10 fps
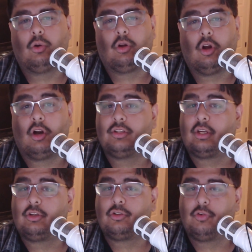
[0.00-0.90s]
cards
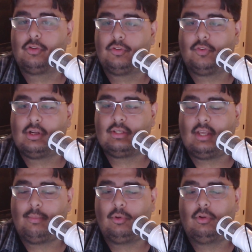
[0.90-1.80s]
like Truce, for
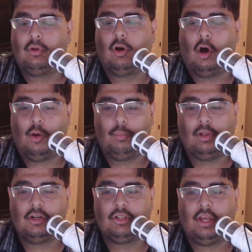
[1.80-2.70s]
example, all
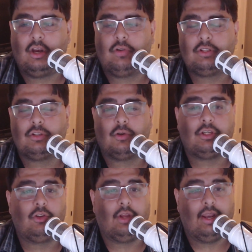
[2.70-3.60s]
players gain a resource
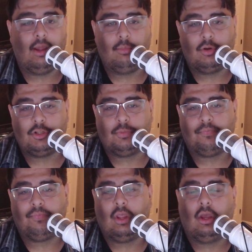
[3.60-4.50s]
and you get ambush.
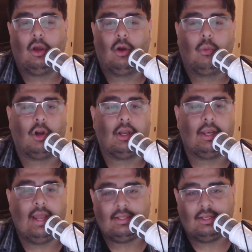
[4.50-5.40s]
While
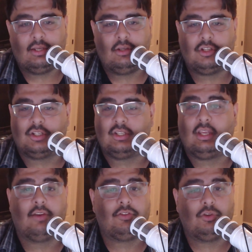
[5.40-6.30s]
connected just
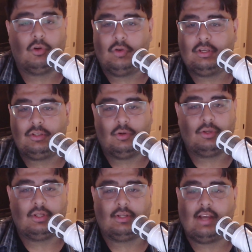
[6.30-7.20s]
gives you a
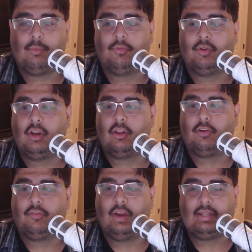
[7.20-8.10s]
resource on top of another
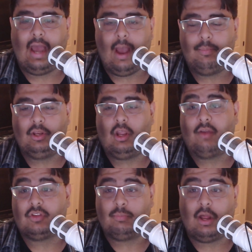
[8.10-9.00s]
effect happening. You have
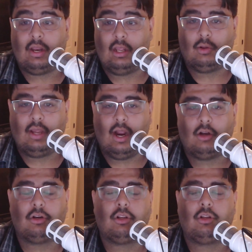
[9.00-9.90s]
to spot a yellow
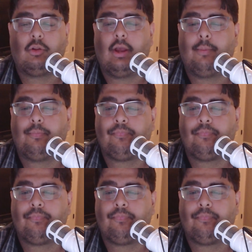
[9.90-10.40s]
character to do that.